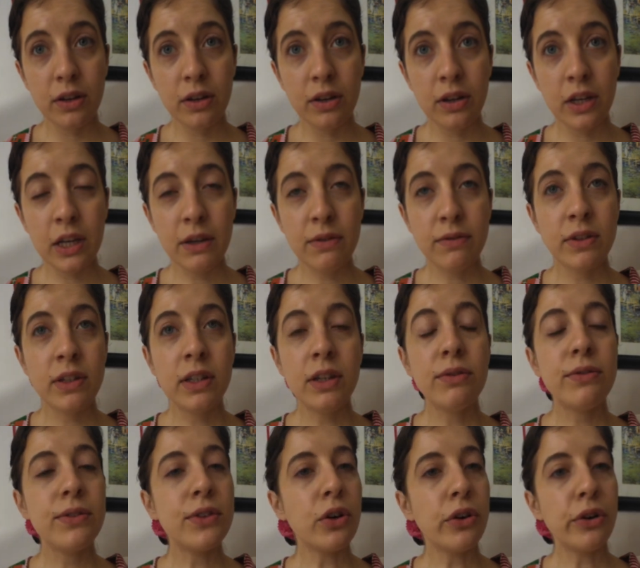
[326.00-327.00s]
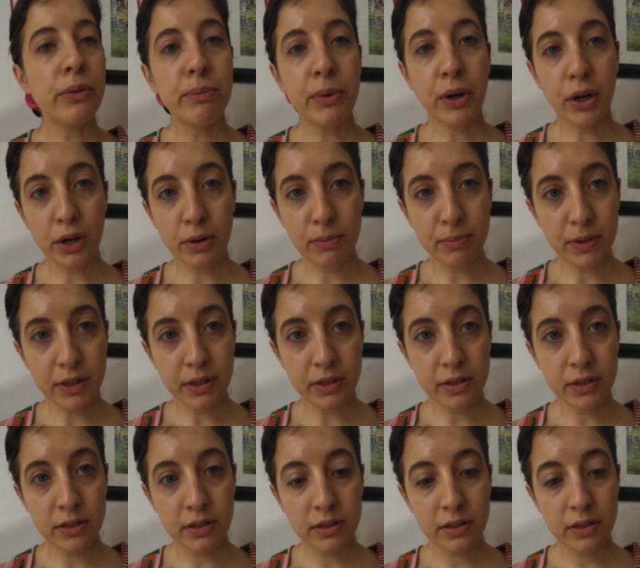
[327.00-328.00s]
even if your
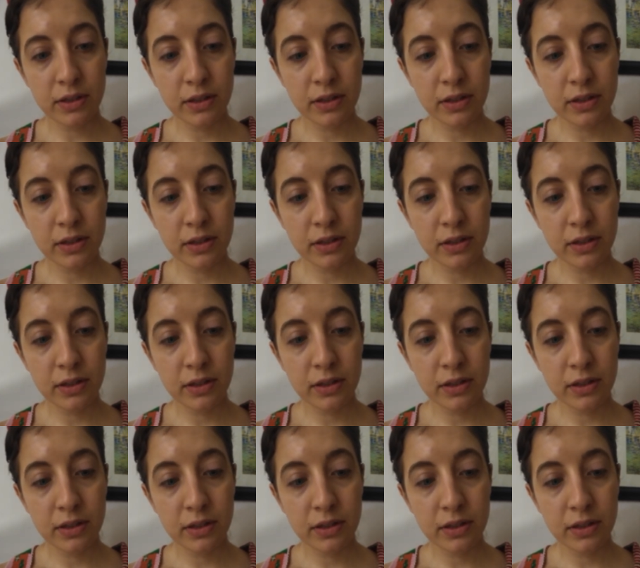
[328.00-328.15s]
purpose